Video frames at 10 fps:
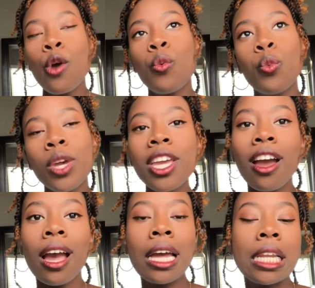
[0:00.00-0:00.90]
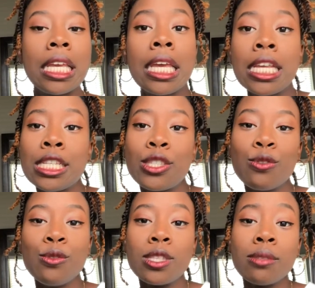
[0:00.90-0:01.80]
we are going to get into
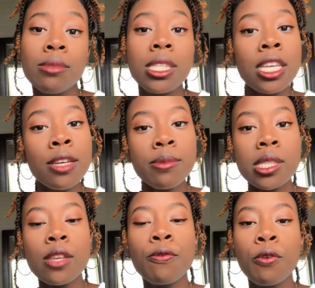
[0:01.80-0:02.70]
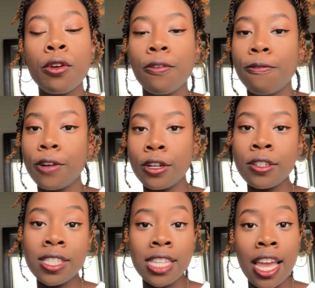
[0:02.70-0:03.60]
some tips for the
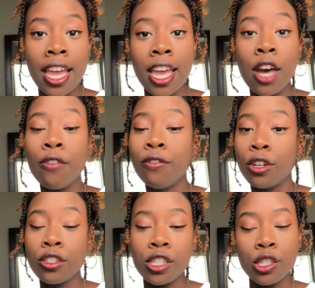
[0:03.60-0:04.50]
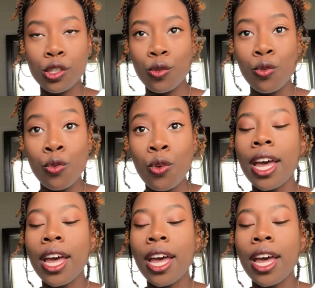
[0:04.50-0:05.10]
first day of nursing school.